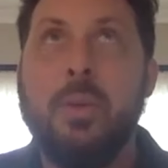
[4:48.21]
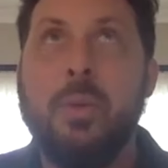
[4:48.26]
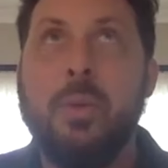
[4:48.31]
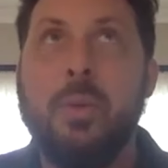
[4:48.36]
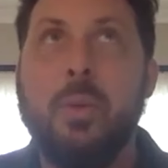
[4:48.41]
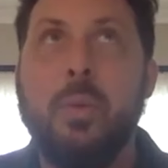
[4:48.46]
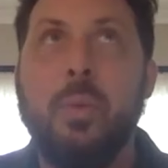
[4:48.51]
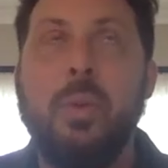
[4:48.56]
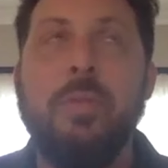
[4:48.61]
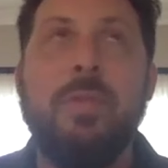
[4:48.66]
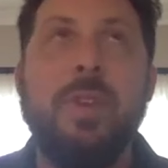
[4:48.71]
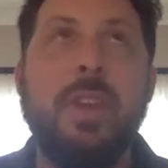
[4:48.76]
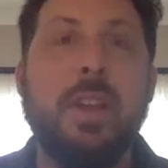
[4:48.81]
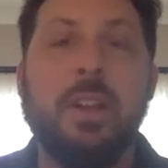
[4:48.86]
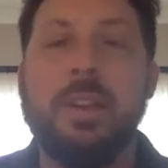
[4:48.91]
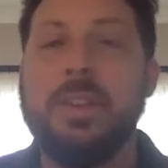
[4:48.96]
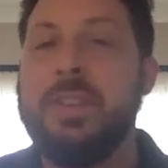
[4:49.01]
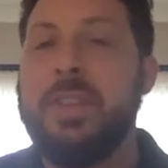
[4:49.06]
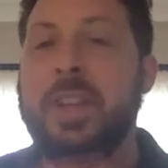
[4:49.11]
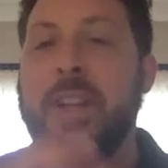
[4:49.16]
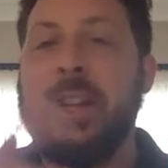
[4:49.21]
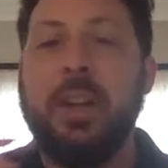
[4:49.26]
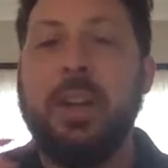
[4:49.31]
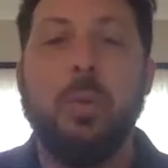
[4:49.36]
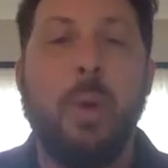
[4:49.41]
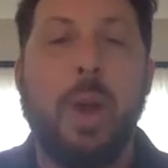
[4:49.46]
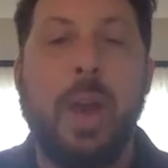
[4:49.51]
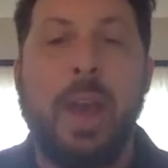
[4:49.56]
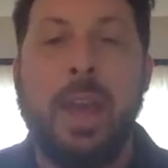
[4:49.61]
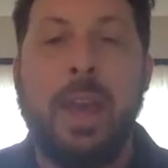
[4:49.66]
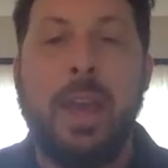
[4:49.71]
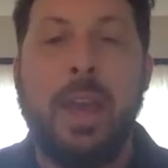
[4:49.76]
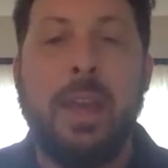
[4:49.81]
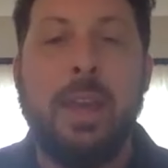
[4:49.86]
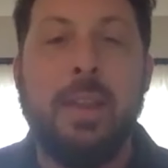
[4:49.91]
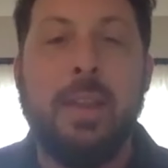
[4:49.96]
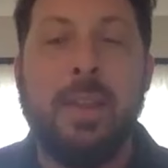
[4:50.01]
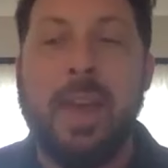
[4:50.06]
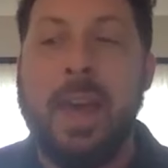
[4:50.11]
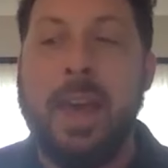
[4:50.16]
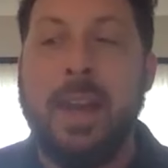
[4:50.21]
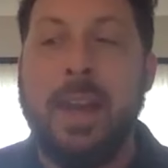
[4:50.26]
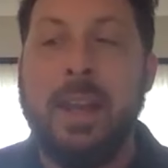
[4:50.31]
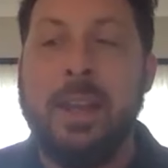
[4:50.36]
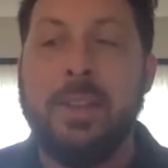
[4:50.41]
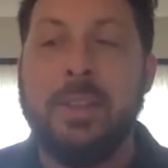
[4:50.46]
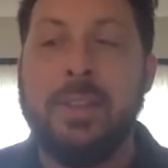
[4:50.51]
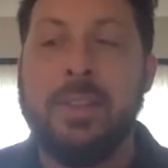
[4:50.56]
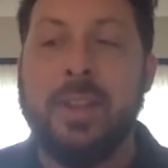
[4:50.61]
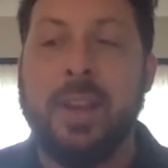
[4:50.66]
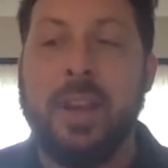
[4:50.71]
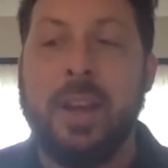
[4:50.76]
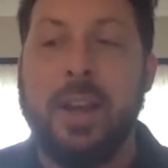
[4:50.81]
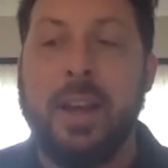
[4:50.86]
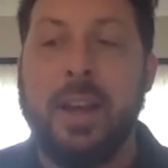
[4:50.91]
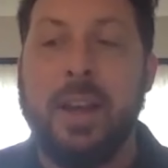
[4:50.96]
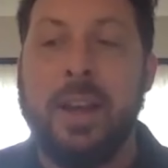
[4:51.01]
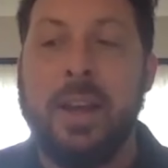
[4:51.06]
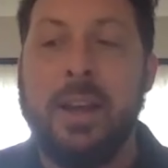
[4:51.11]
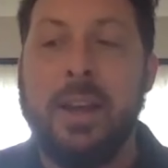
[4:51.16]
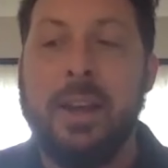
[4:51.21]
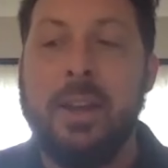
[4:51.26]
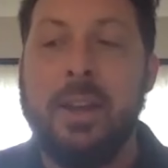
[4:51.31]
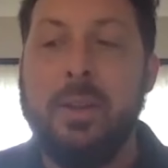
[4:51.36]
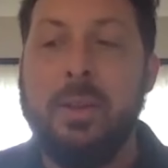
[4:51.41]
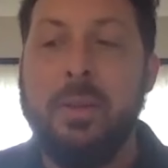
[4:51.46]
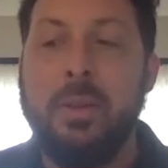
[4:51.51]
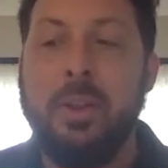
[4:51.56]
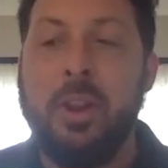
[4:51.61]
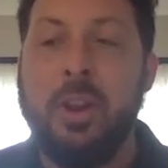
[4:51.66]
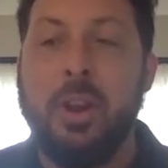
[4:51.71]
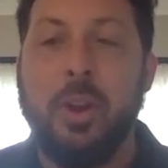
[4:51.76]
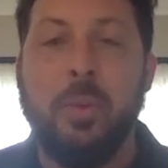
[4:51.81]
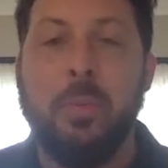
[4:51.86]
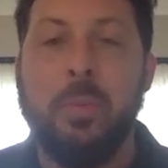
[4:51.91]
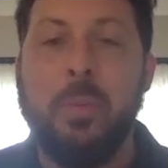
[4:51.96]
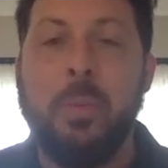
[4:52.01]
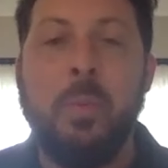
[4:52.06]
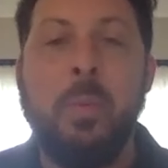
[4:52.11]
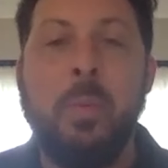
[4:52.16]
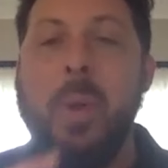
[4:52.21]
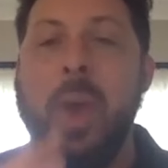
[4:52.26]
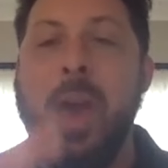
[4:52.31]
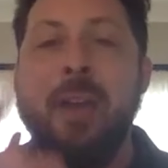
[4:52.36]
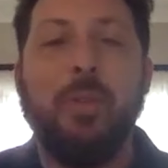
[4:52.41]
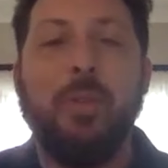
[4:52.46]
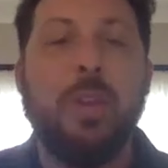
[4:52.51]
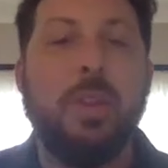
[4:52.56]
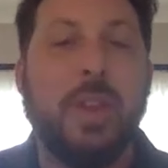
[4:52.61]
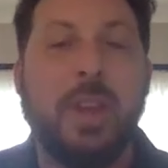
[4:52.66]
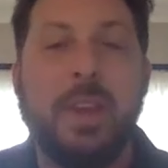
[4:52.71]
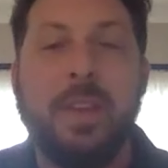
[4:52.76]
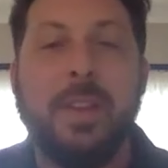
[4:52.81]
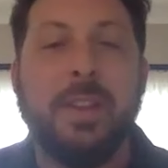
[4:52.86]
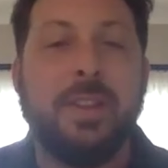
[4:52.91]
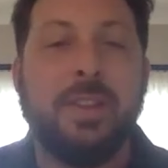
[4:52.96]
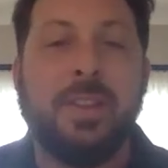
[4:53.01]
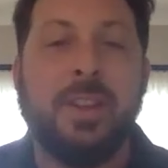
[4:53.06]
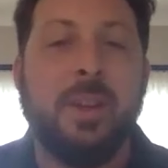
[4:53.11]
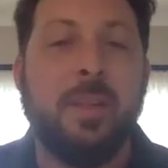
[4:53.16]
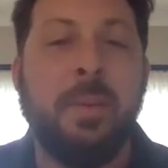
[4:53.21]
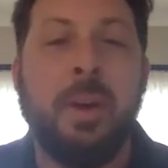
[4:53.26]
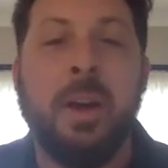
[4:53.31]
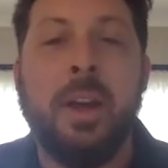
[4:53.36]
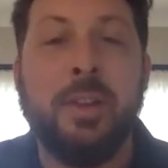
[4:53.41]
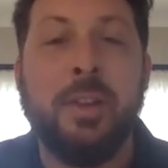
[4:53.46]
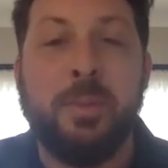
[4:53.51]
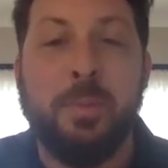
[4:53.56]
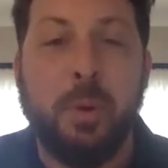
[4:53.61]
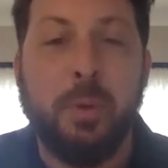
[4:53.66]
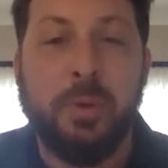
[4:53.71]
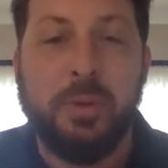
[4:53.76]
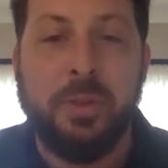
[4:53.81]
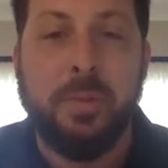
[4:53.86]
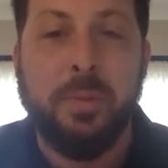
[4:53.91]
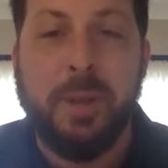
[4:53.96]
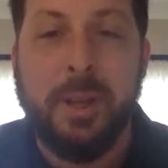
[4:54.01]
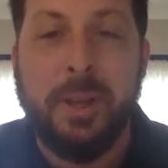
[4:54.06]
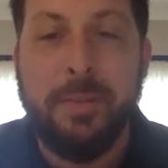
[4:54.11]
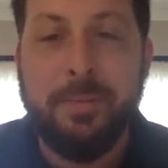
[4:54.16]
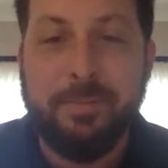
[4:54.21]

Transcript: reveals it in a way that is, uh, you know, everything that cinema is supposed to be.